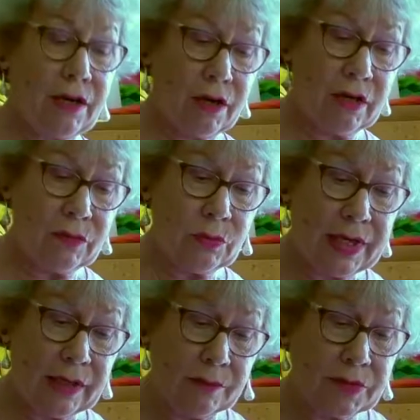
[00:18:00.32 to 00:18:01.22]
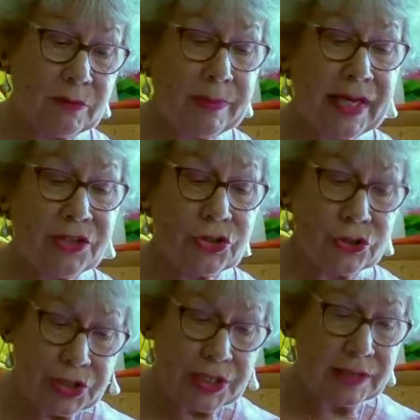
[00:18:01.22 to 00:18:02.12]
overwhelmed by
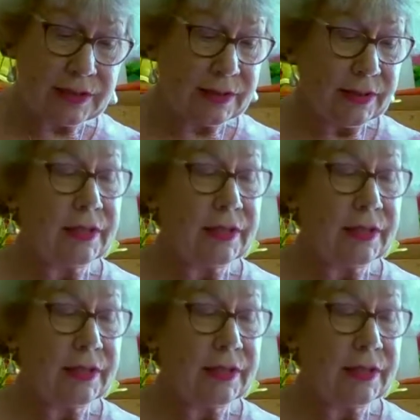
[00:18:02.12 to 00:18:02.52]
duties,